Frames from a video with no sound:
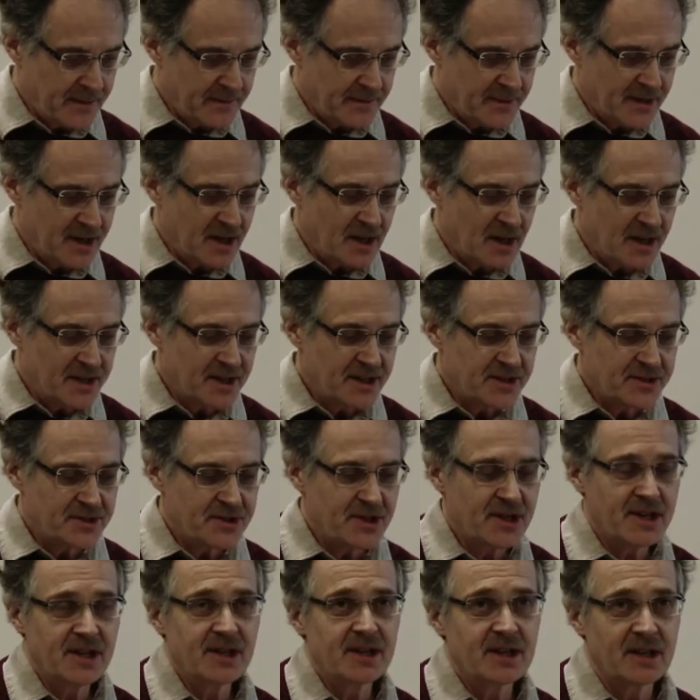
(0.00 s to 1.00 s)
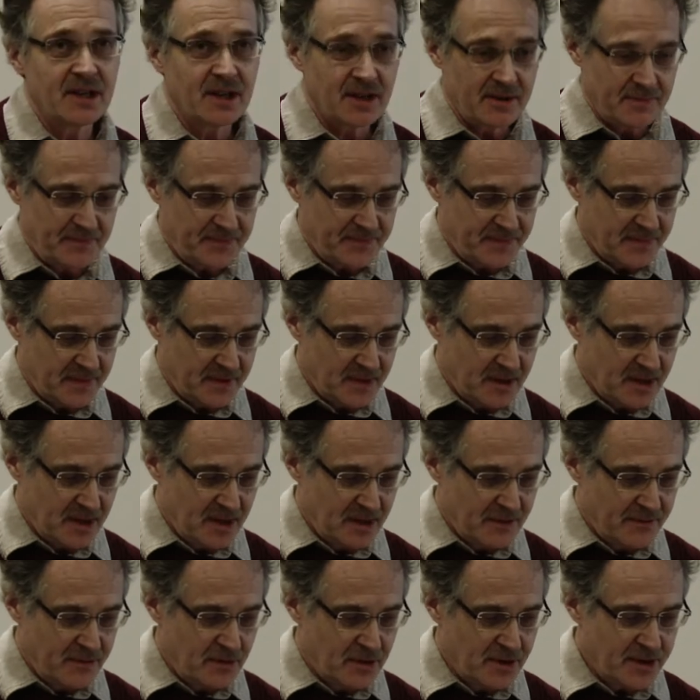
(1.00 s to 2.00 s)
Regarding drinking,
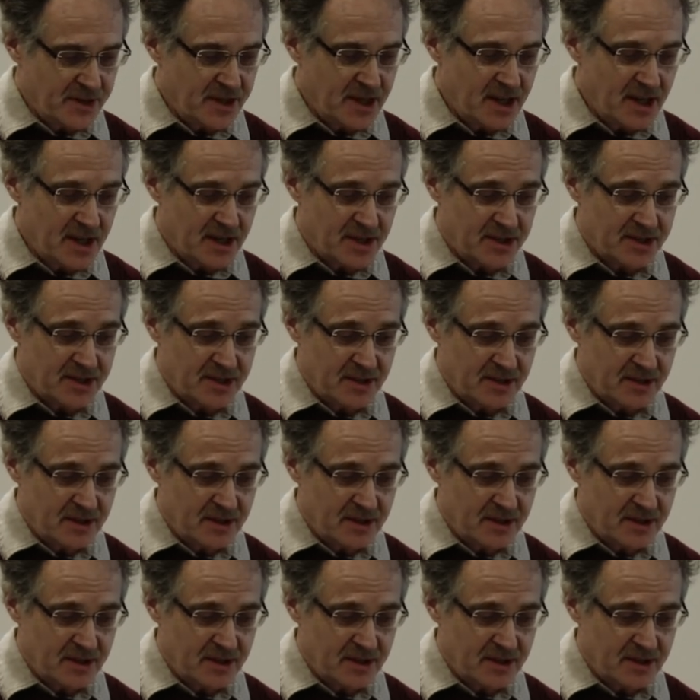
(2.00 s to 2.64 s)
for years,